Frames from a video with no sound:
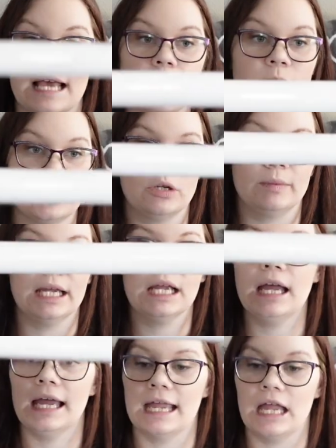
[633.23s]
I'm
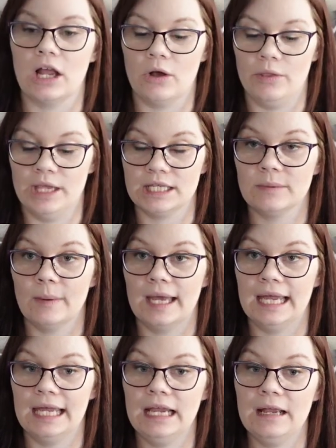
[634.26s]
assuming. It can go this
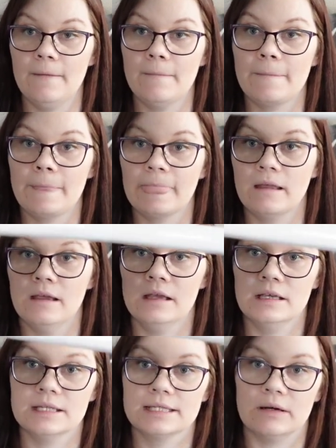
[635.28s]
way.
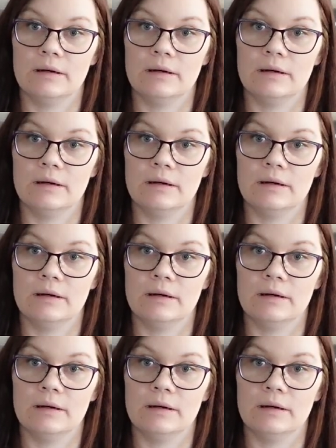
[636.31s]
So